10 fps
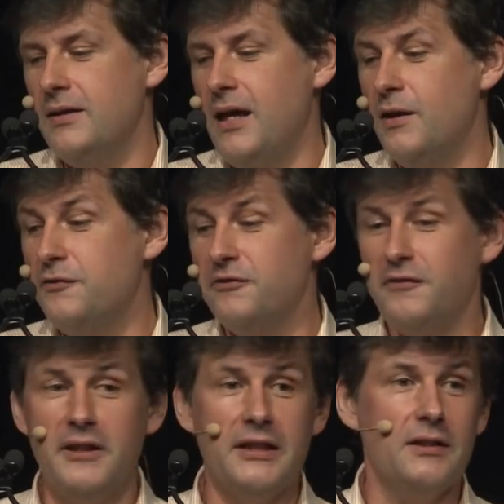Now, if you're
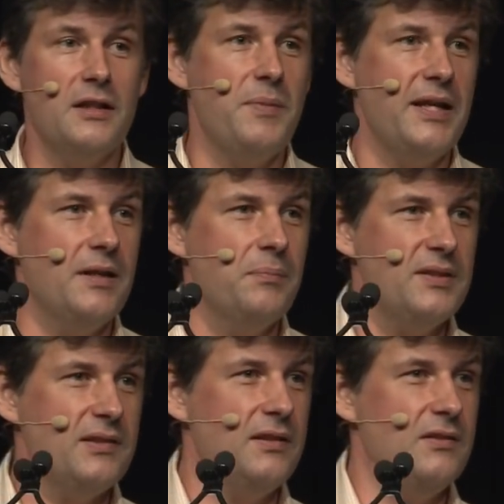very good at baking
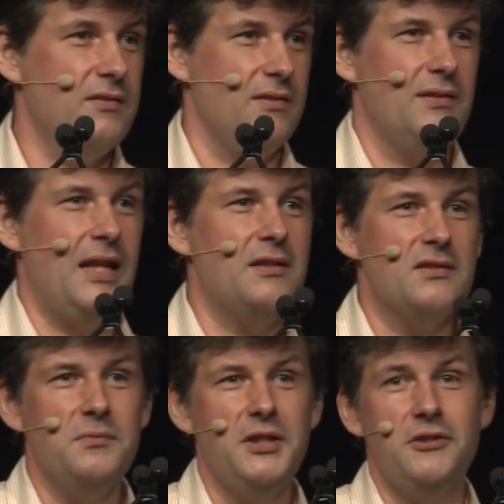biscuits, that
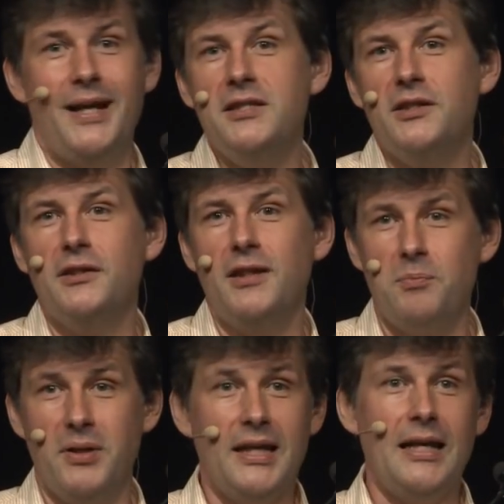doesn't mean you're any good
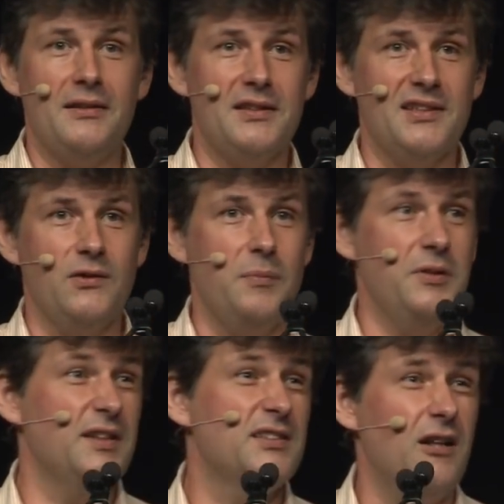at picking out this
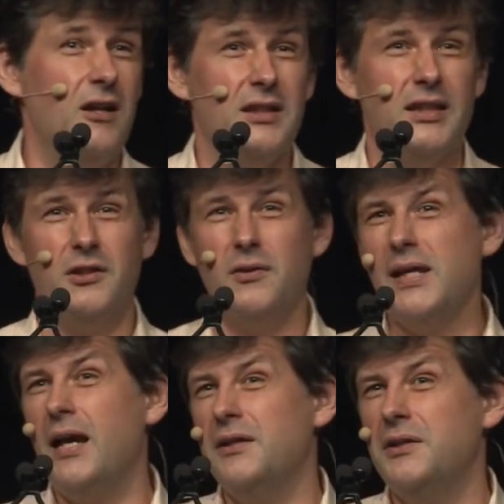equipment, installing it,
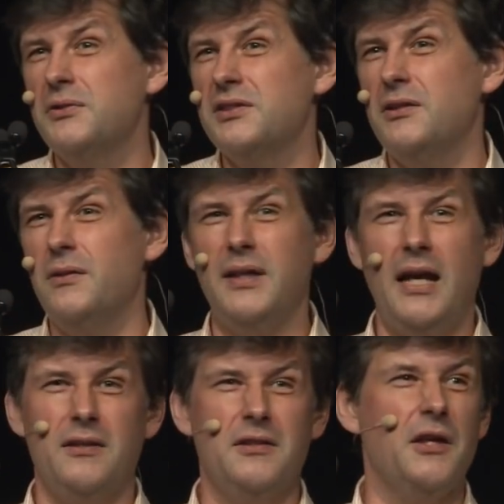knowing how to use it, knowing
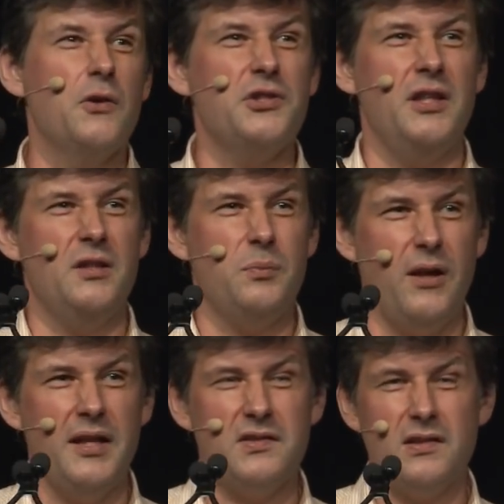how to negotiate the
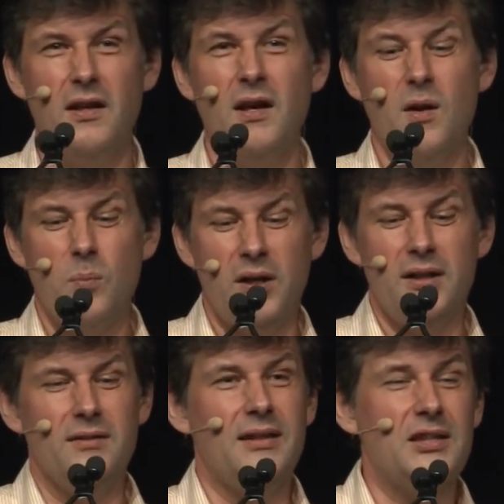price,
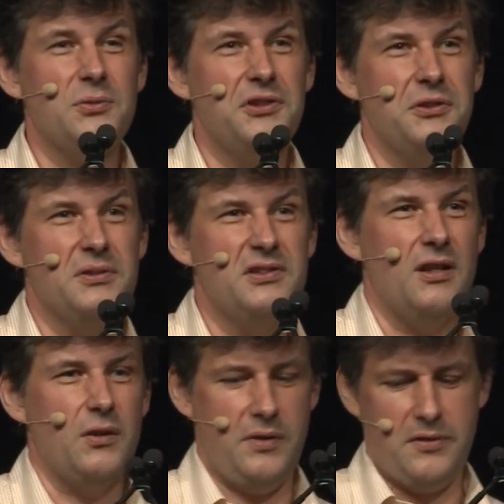but that's what she was
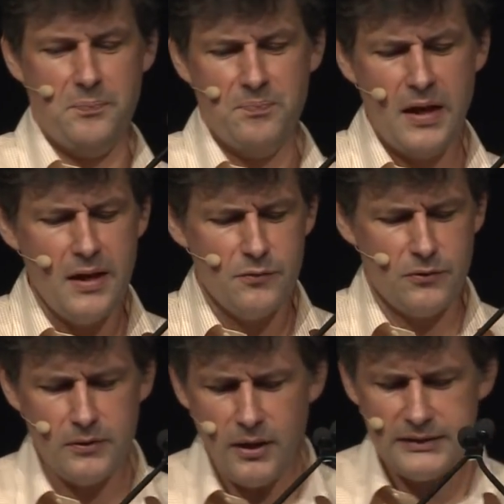stuck with.
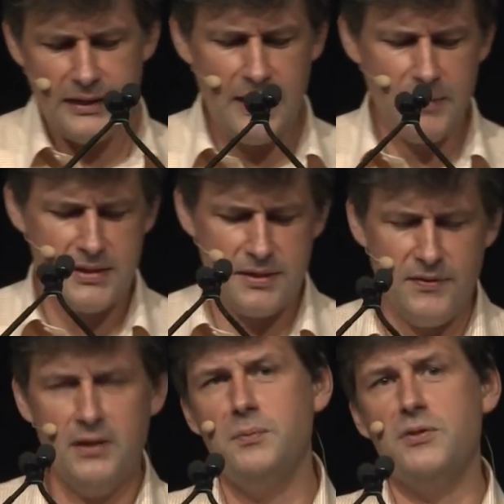For a long time, as
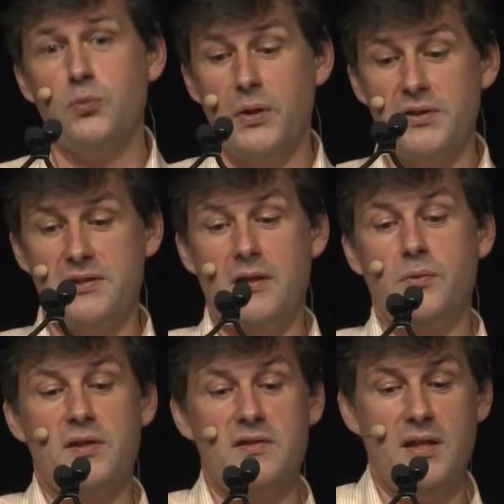developers, we were
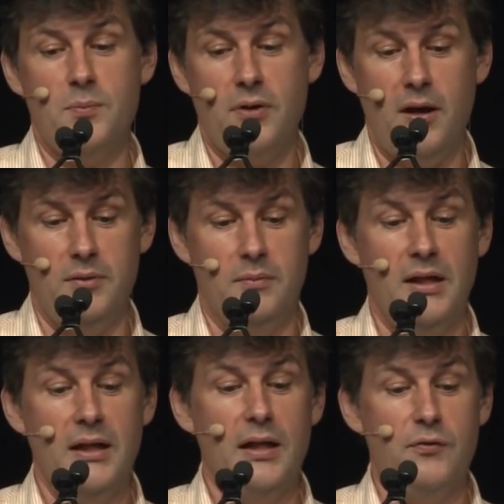stuck with the same problem.
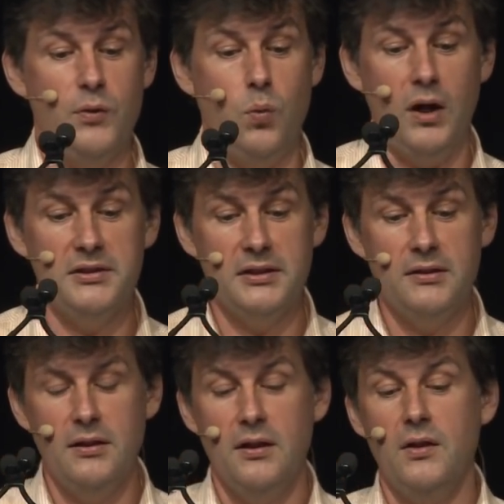If we
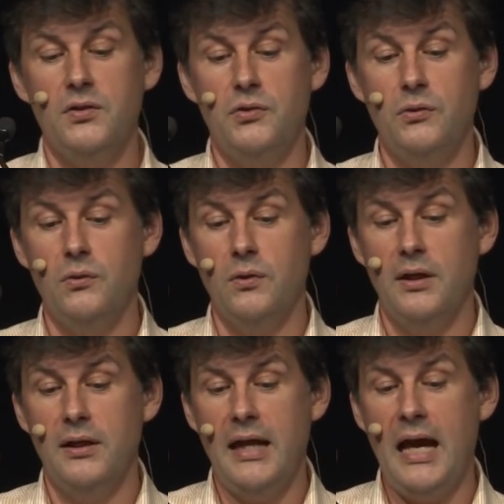wanted to
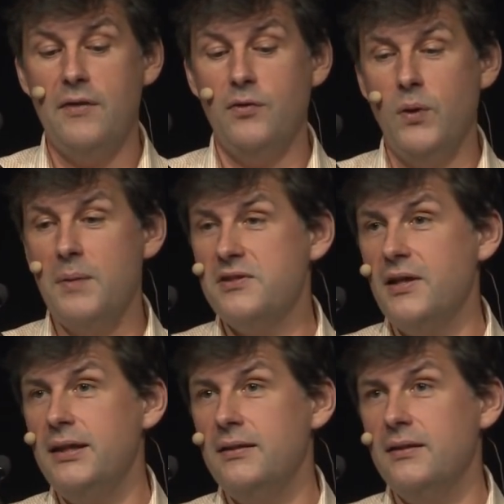have a
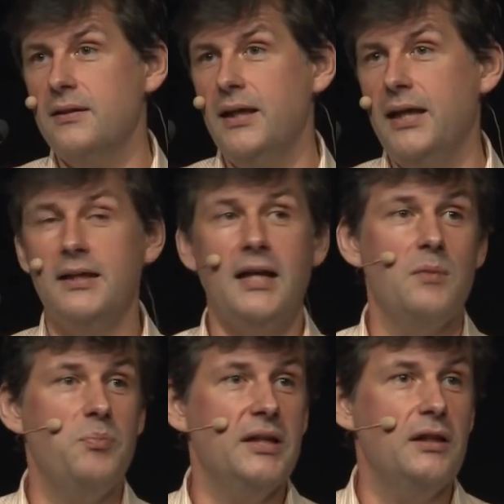website and it
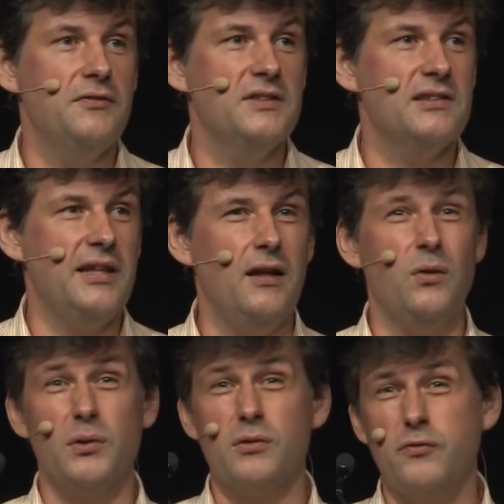got big enough in
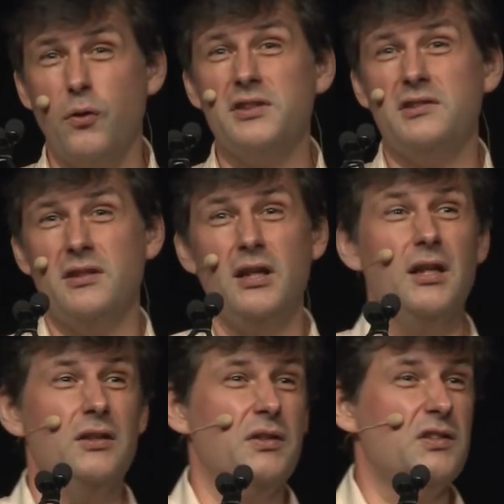scale, we were forced
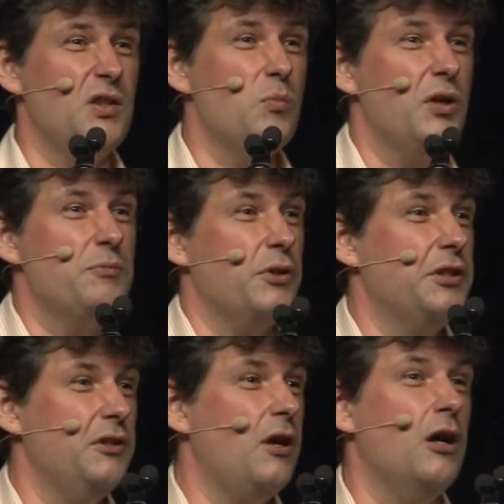to at some point
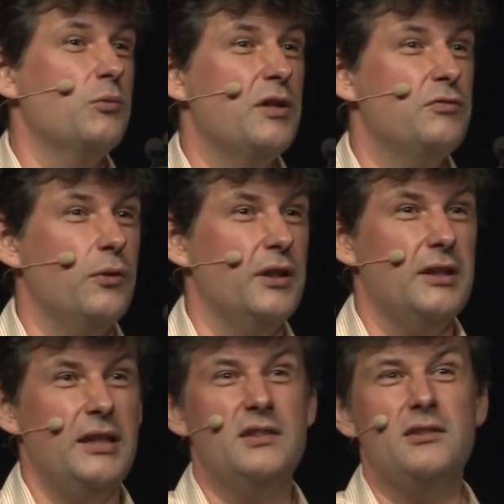procure hardware for
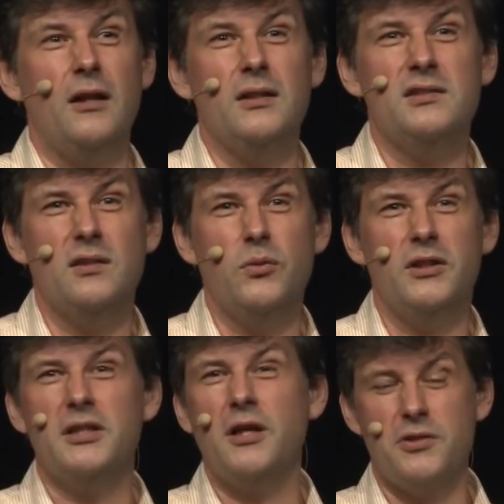it, install it
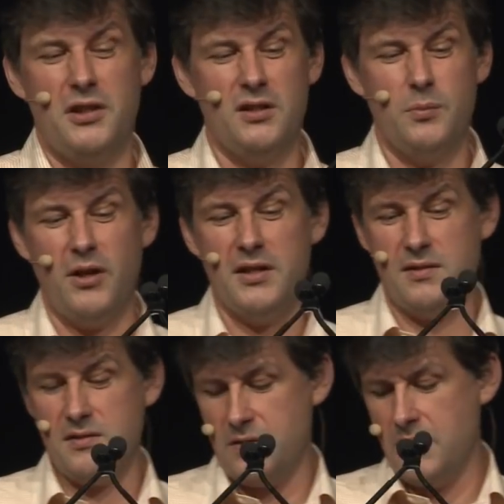somewhere, and negotiate the
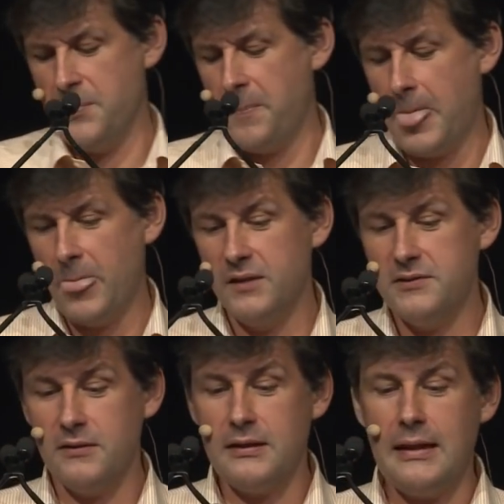prices.
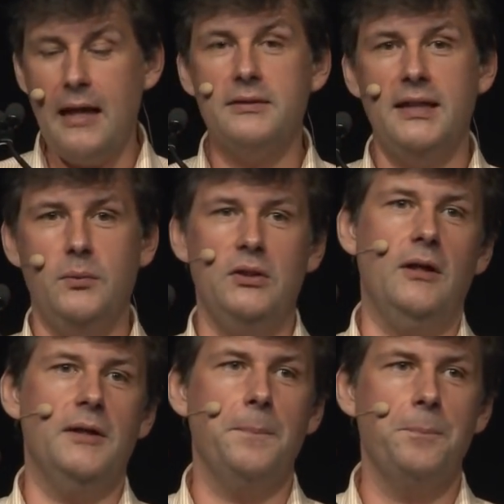Until the cloud came
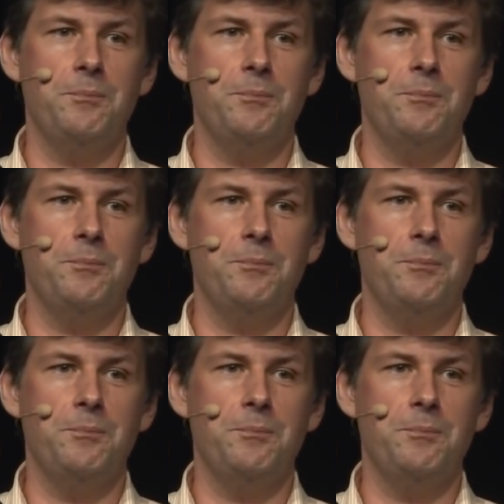along.